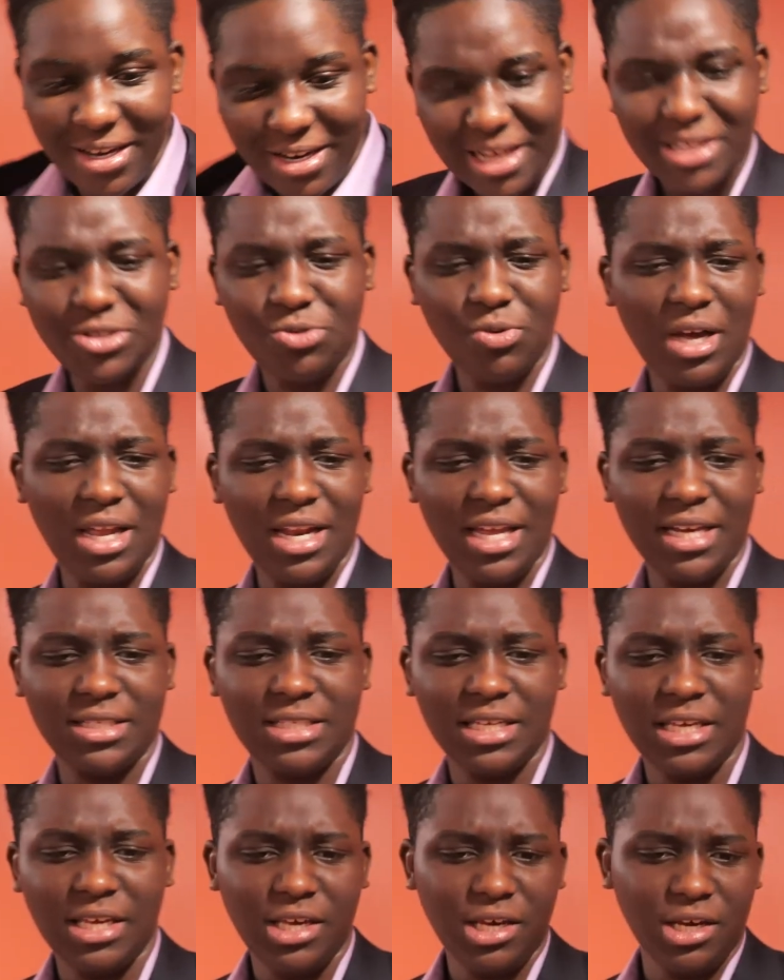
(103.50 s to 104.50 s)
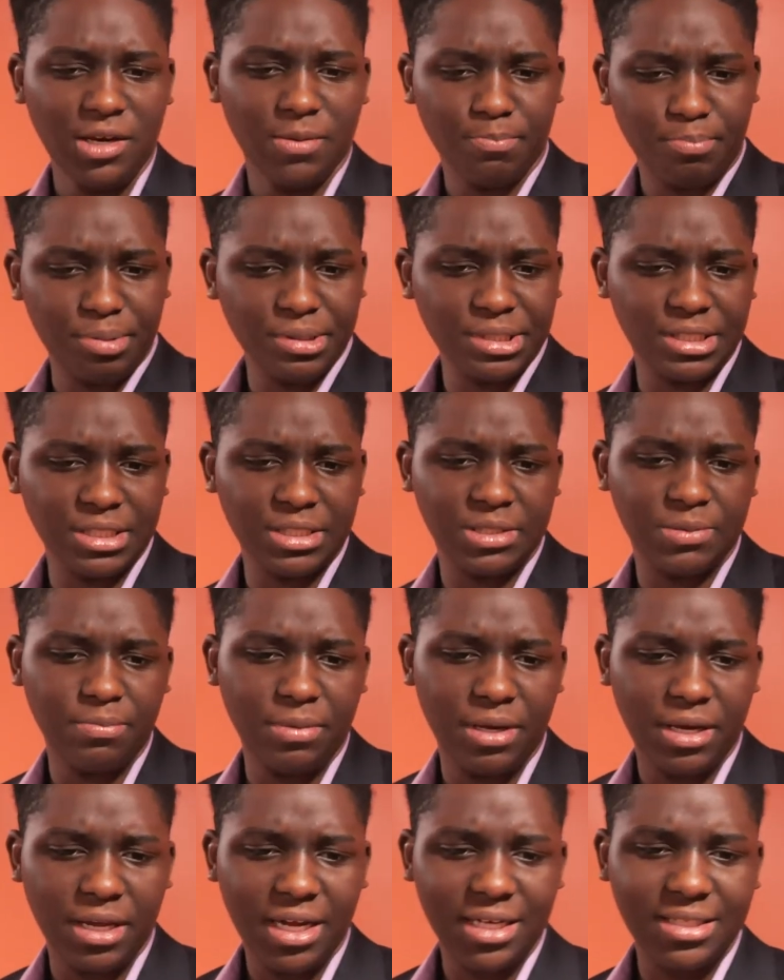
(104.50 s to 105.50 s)
that's what I like to hear.
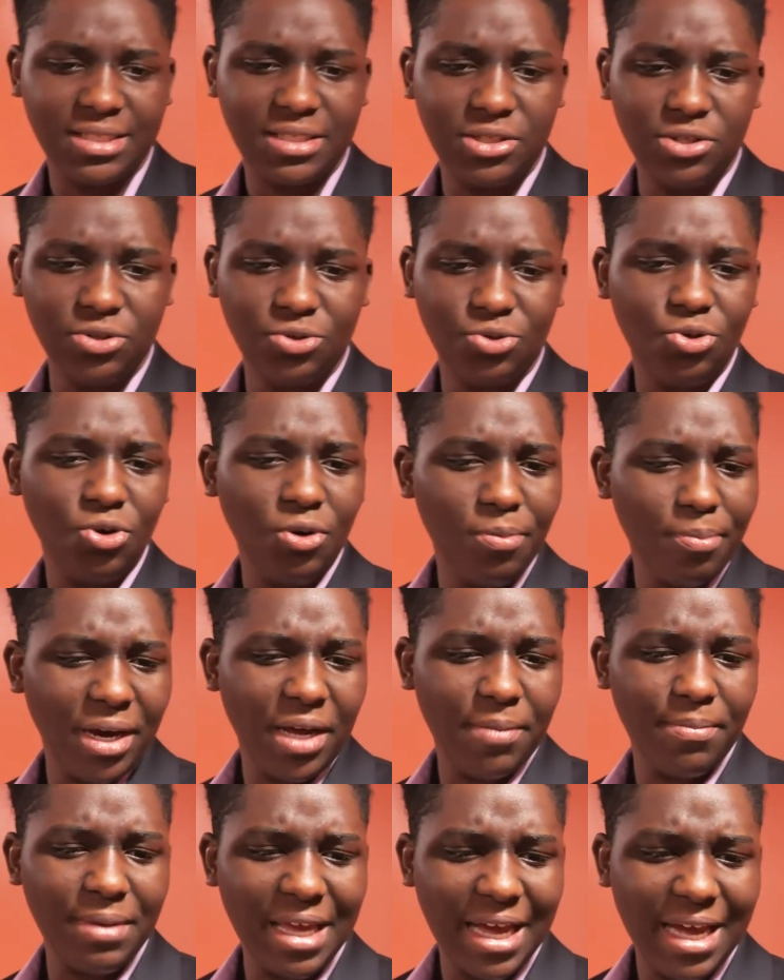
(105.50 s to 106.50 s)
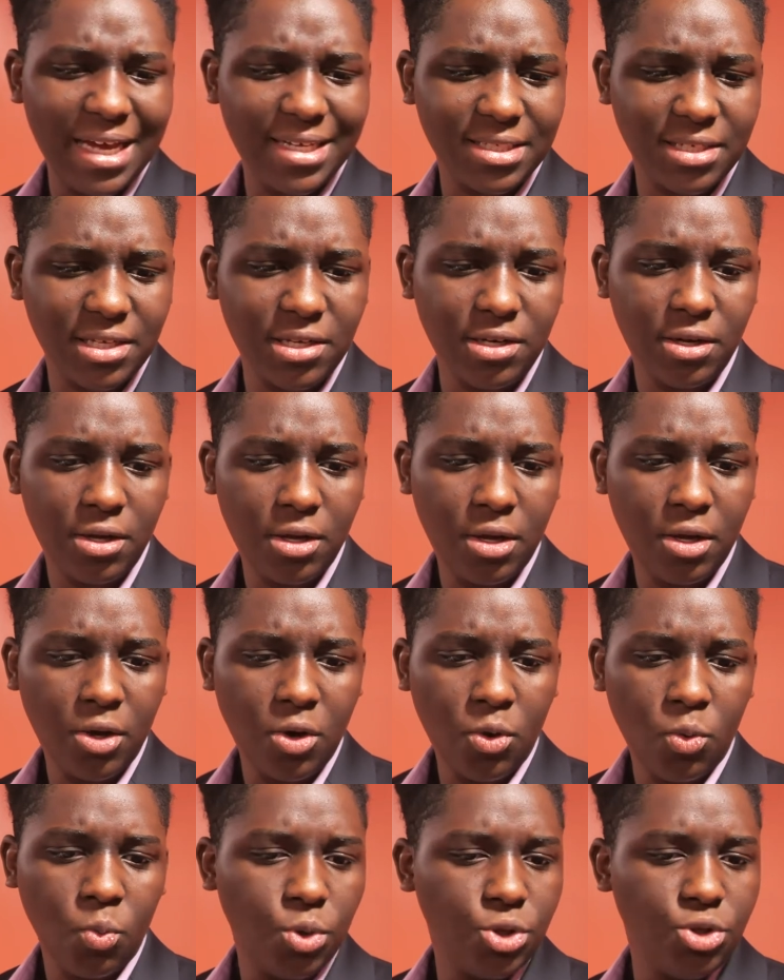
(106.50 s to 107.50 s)
Businessman, I see you. You don't mind me asking,
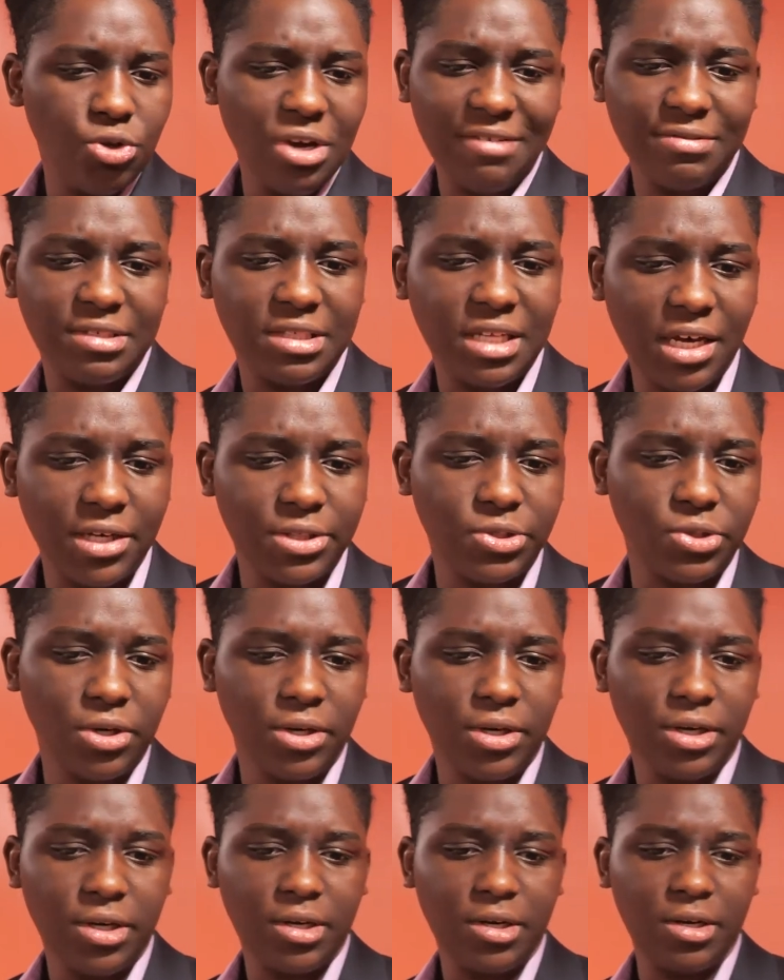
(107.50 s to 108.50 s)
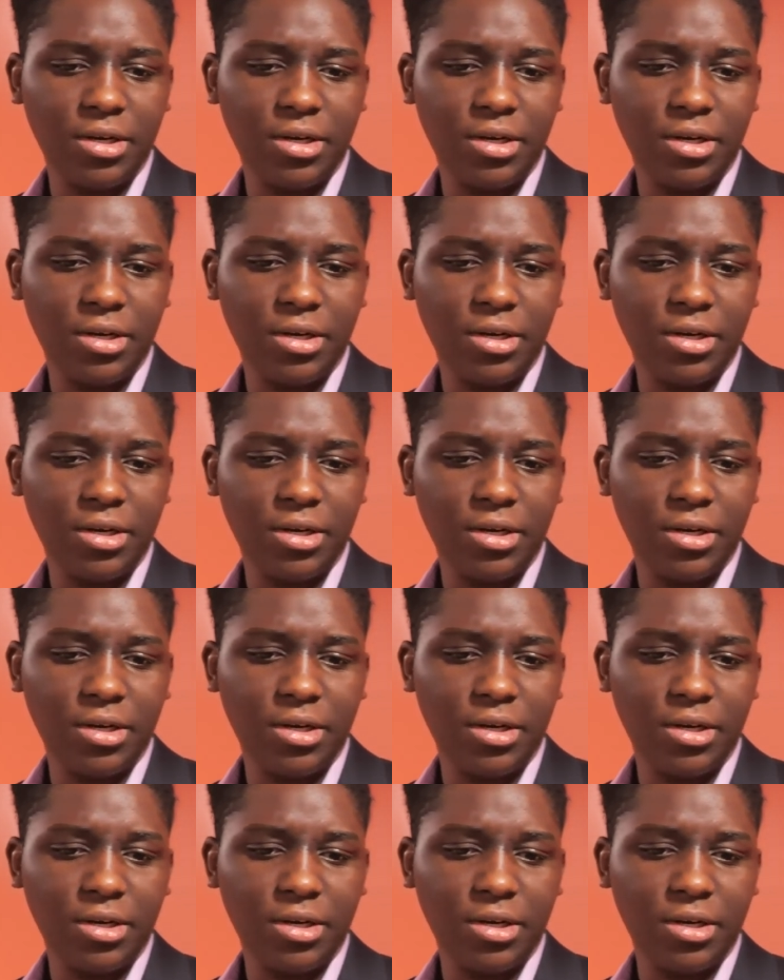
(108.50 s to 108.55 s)
what do you have stocks on?